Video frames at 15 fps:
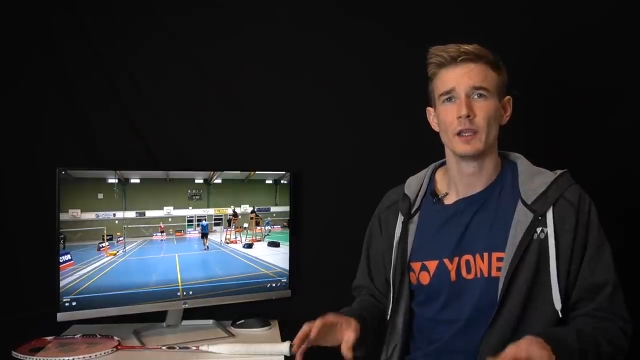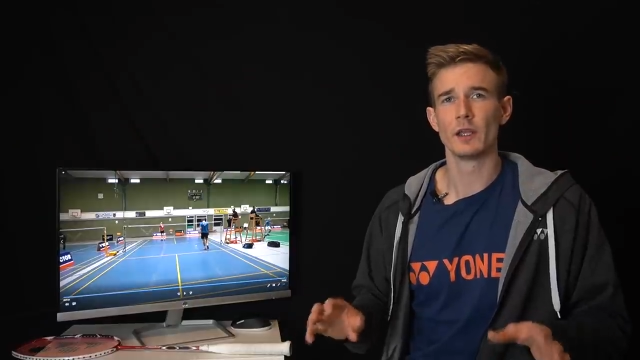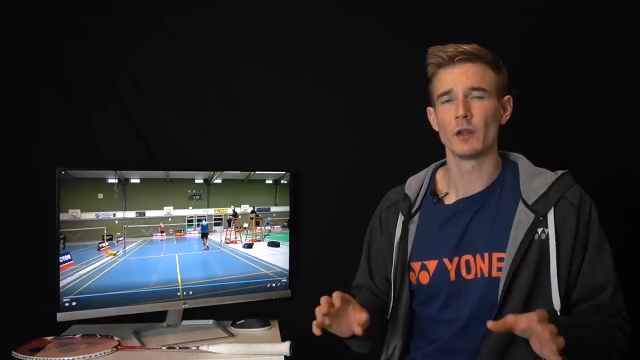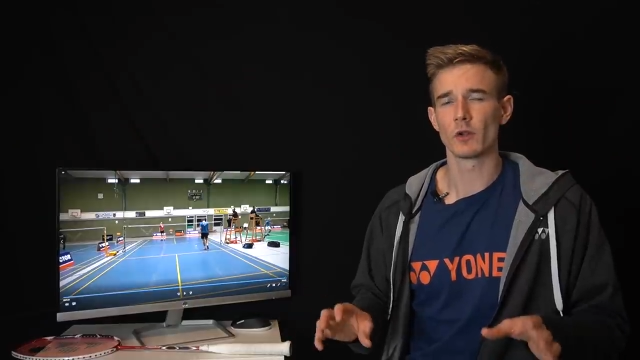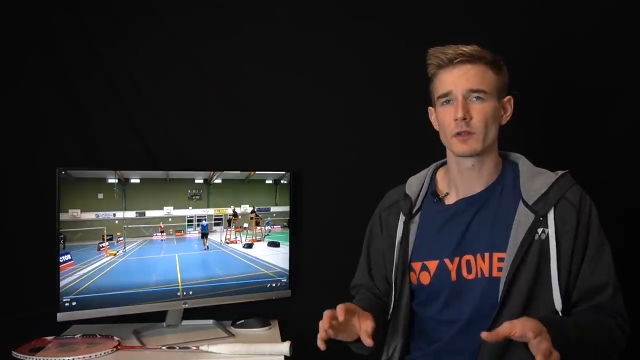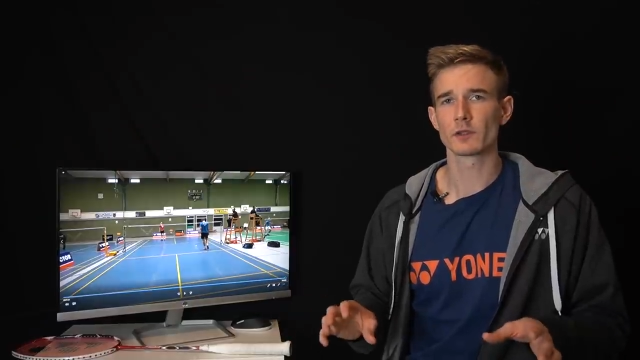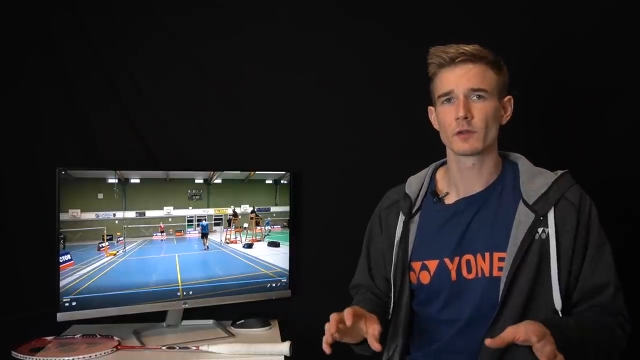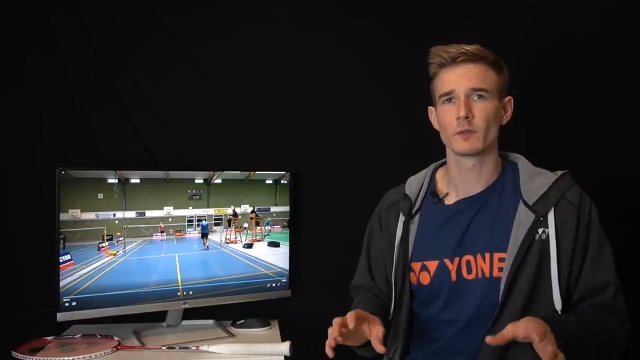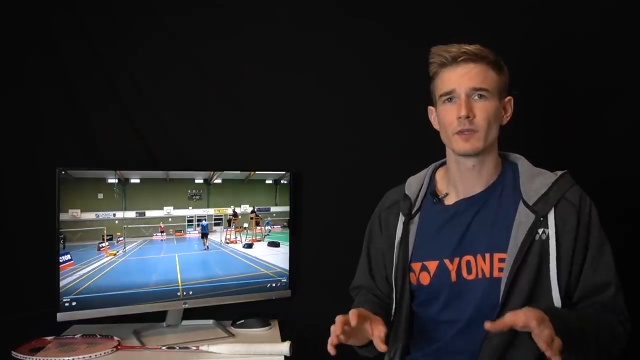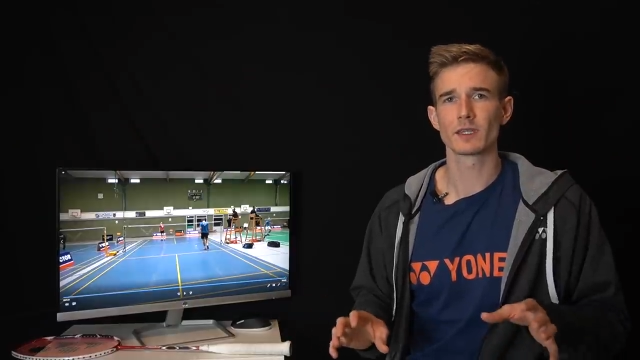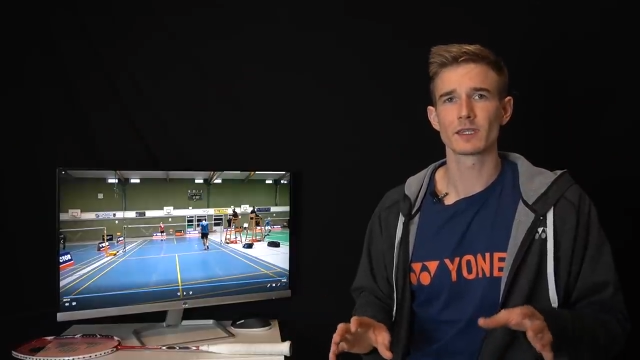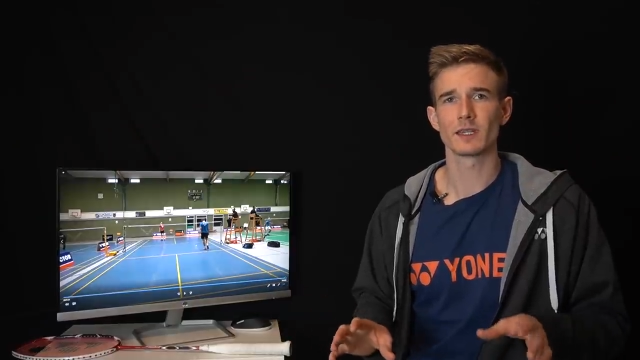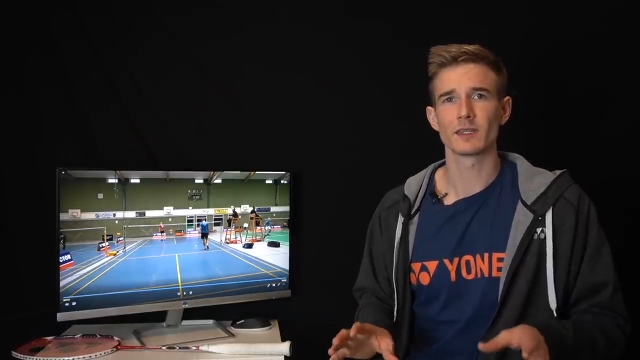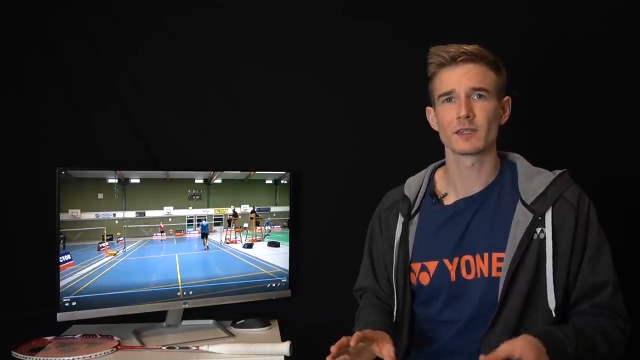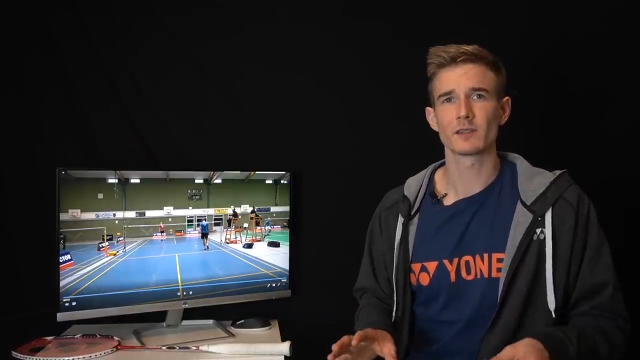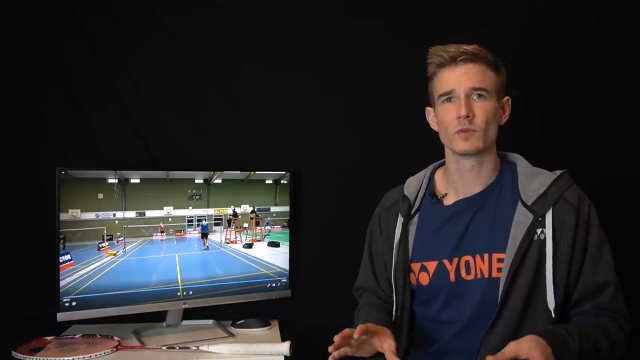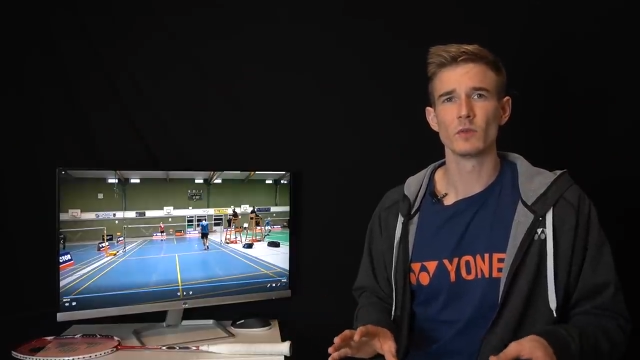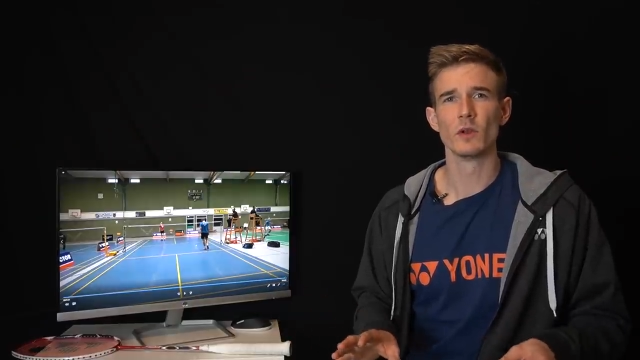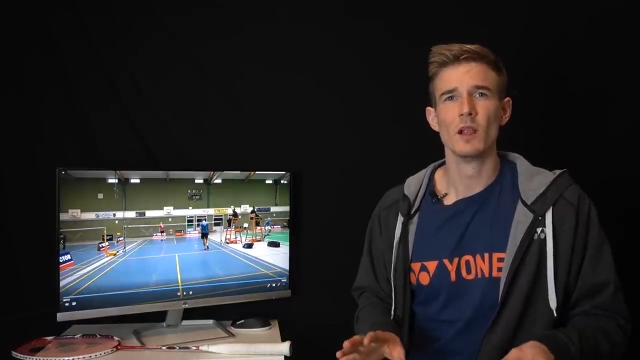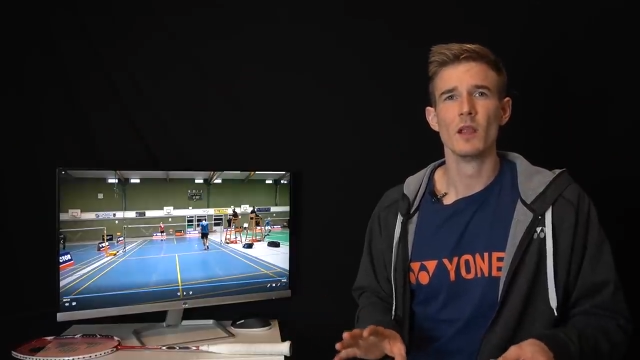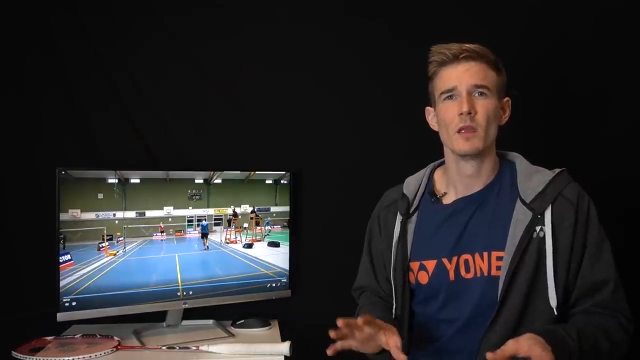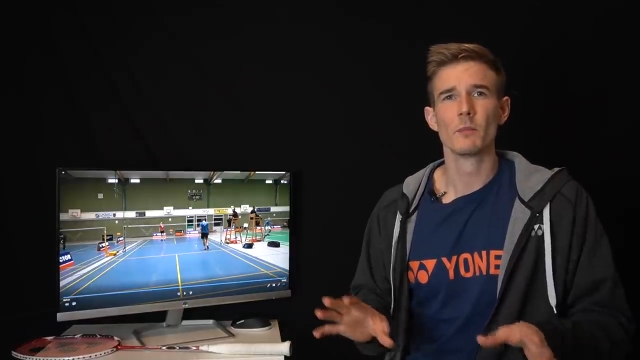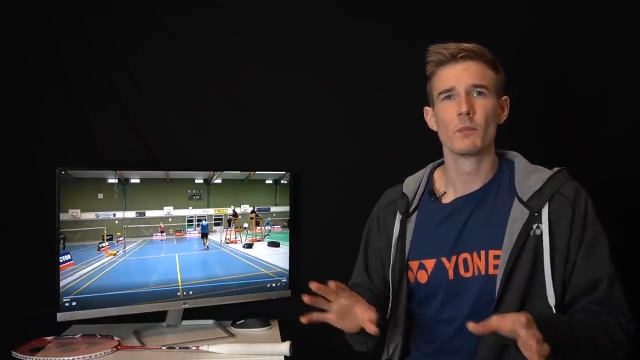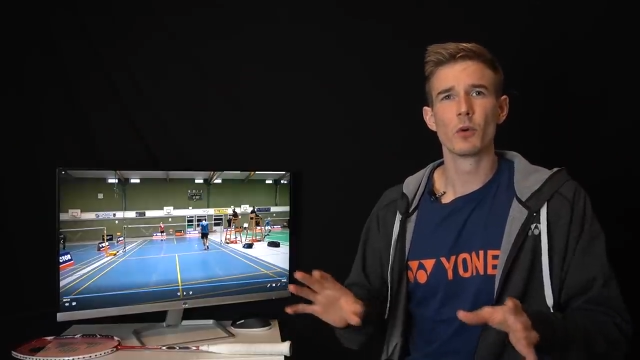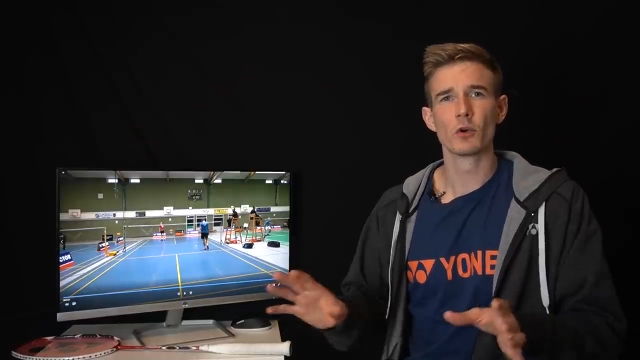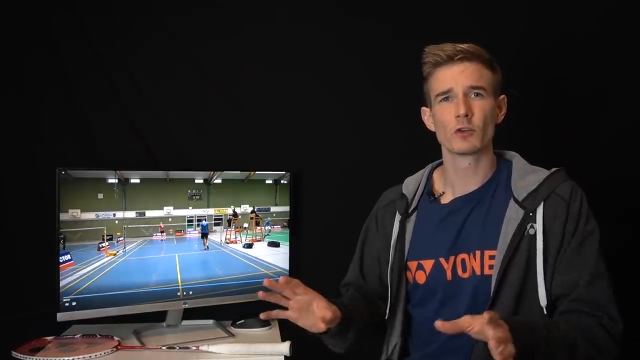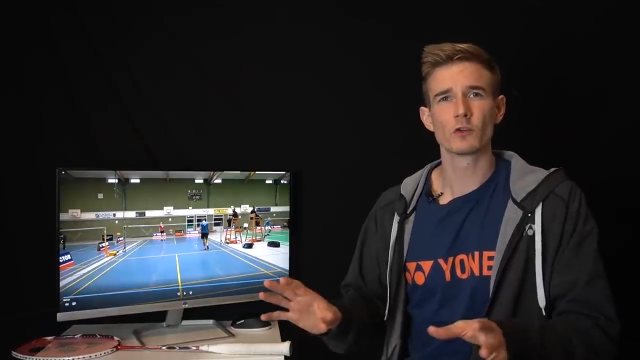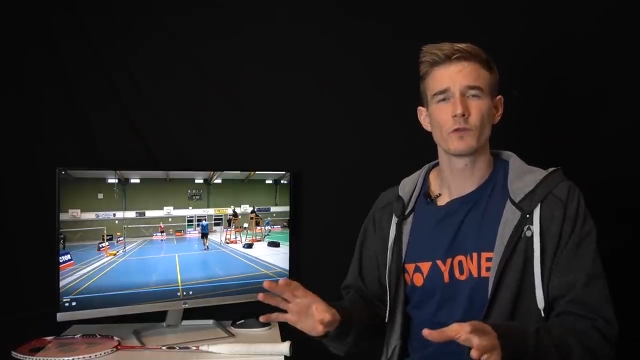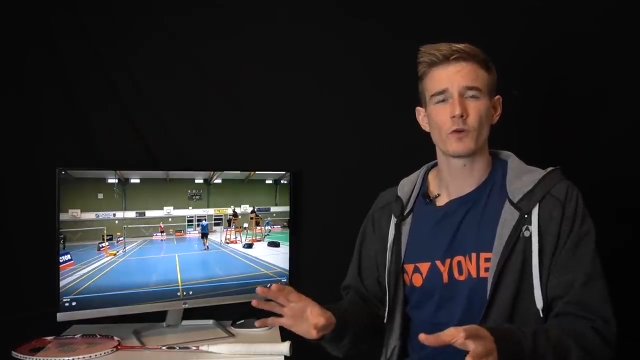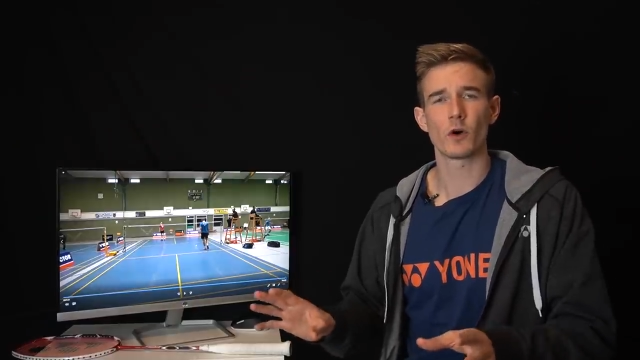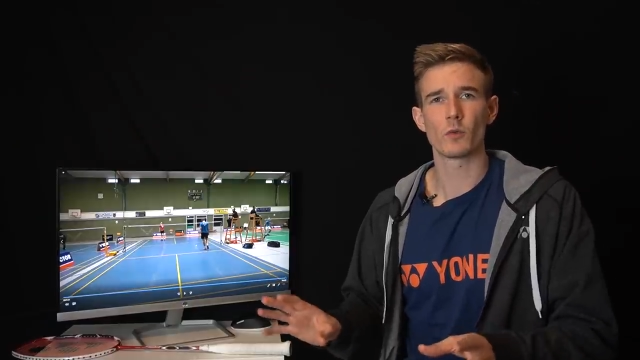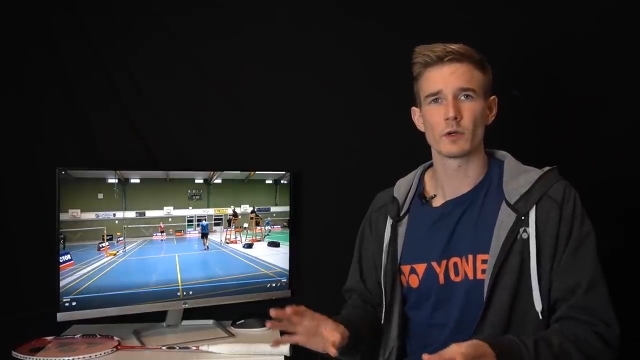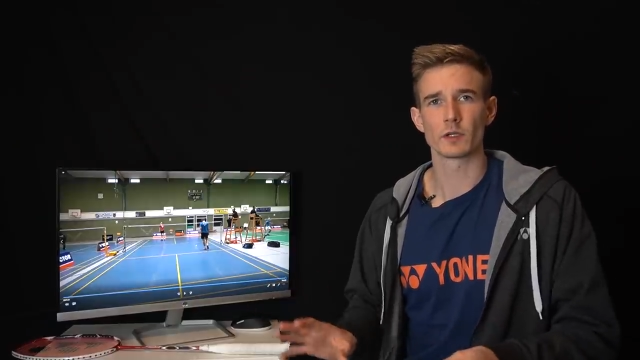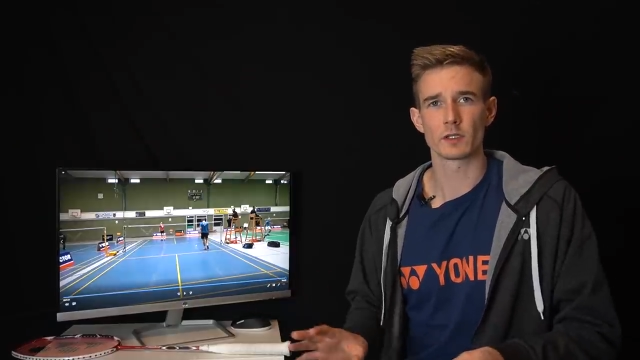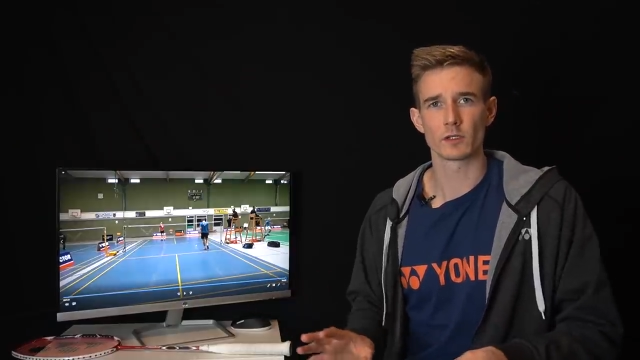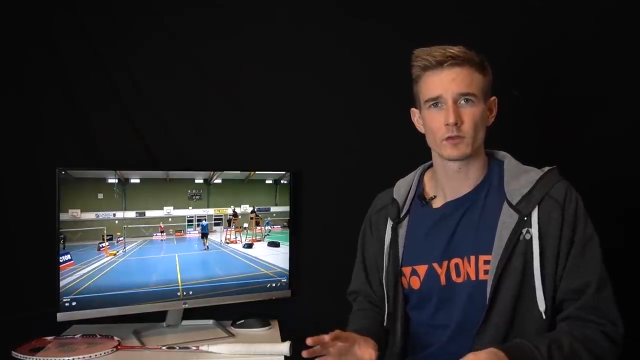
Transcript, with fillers: it also makes sense to push forward.